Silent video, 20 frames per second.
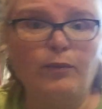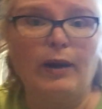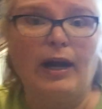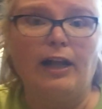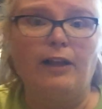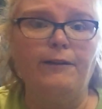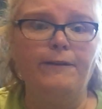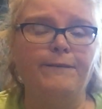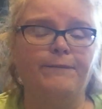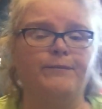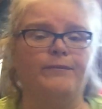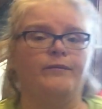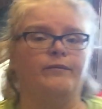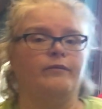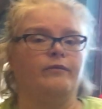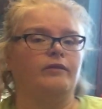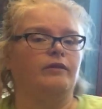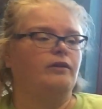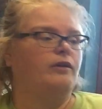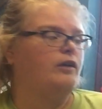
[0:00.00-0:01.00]
well
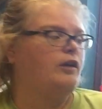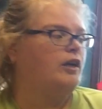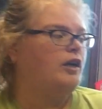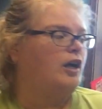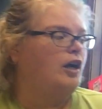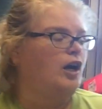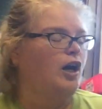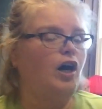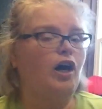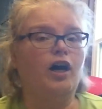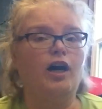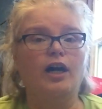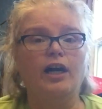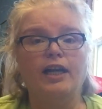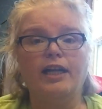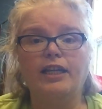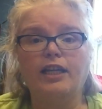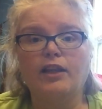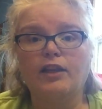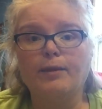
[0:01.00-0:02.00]

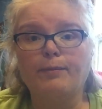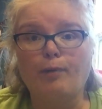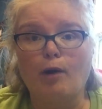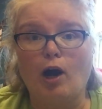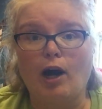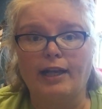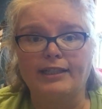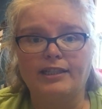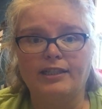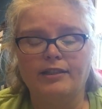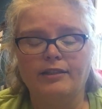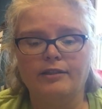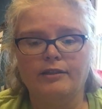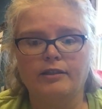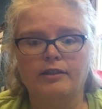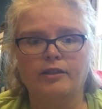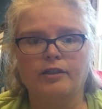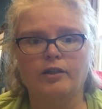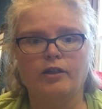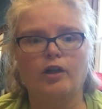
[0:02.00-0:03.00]
on the pot.
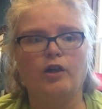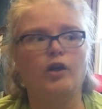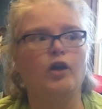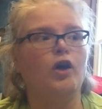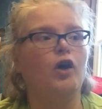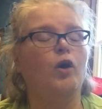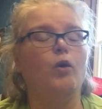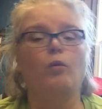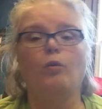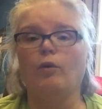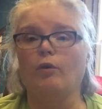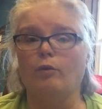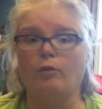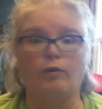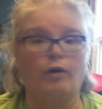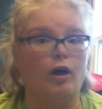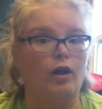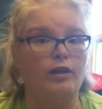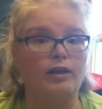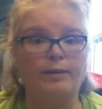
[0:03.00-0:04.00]

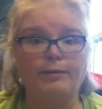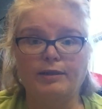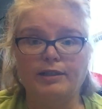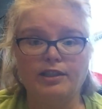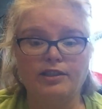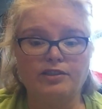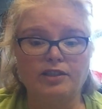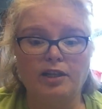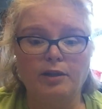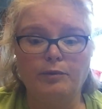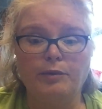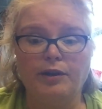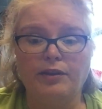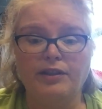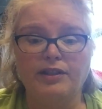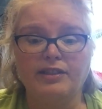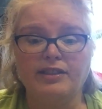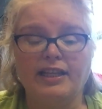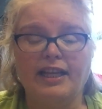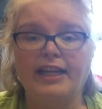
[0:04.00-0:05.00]
Well, all I'm going to start
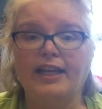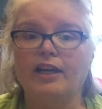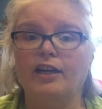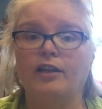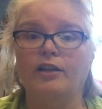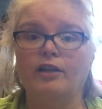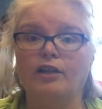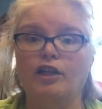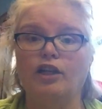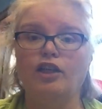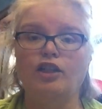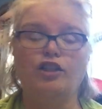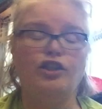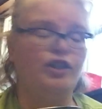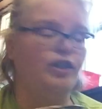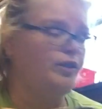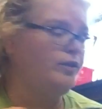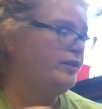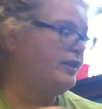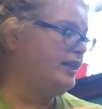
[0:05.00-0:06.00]
with is like,
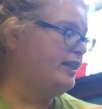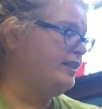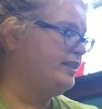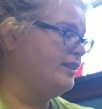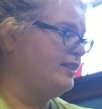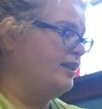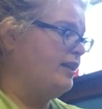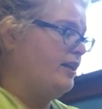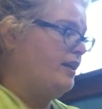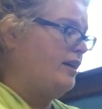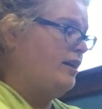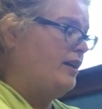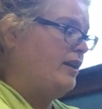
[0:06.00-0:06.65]
do this.